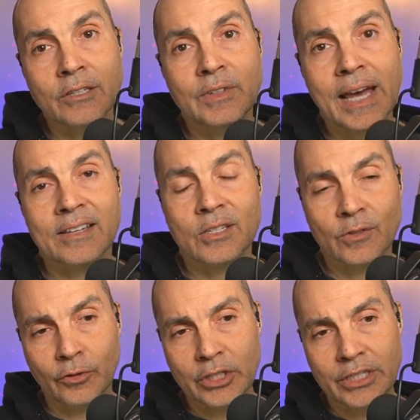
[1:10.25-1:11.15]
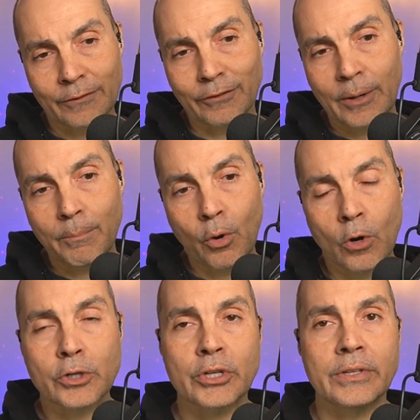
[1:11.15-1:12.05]
of tasks for different
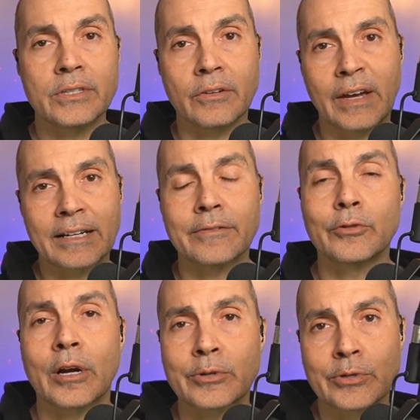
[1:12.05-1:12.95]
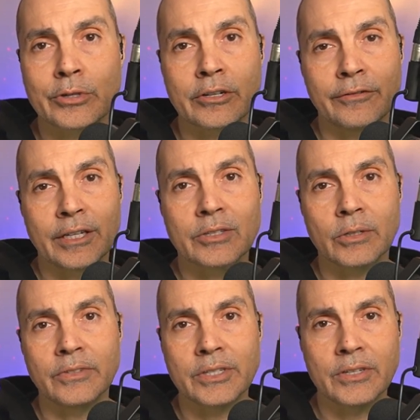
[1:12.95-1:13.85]
portions of Active Directory Certificate
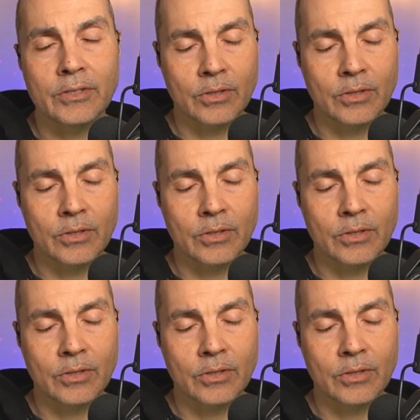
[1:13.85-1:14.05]
Services,